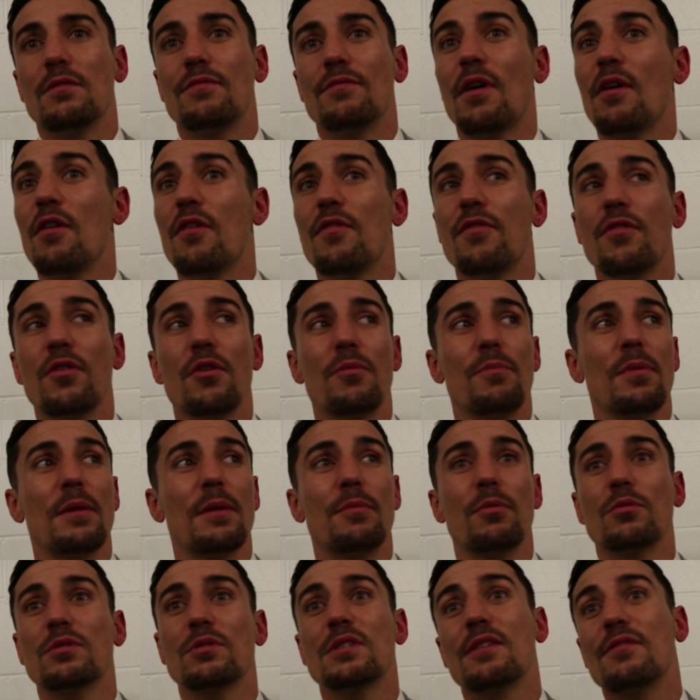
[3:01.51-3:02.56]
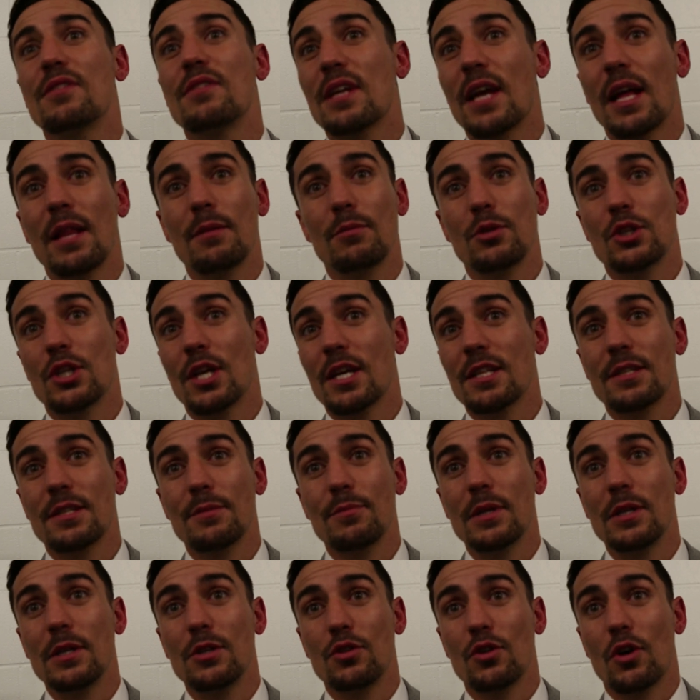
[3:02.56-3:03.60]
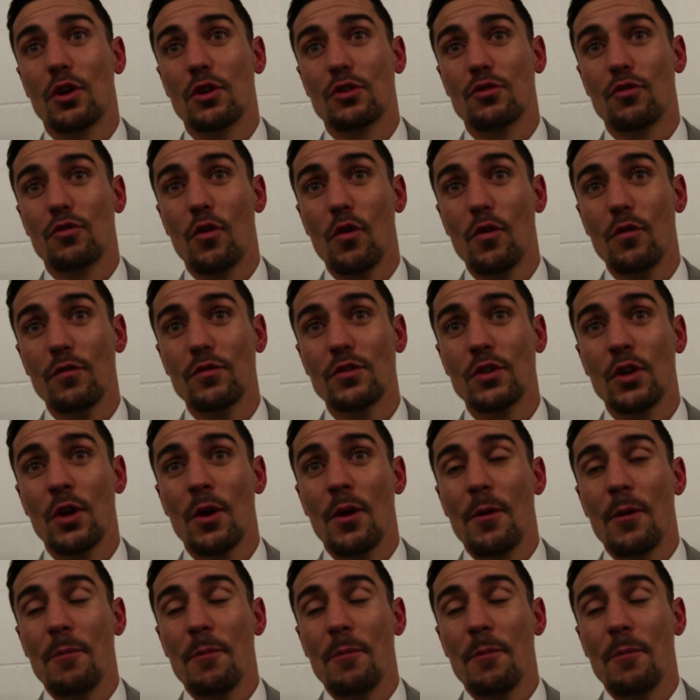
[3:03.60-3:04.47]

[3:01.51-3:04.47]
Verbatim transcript: very few people was giving Callum a chance of beating George Groves.